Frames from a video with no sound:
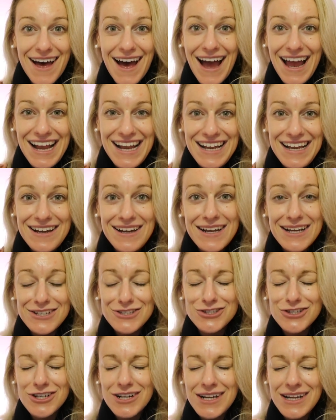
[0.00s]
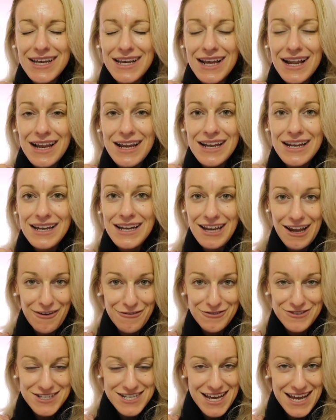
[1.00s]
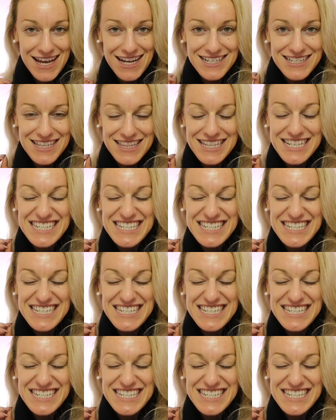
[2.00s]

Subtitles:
I literally loved it.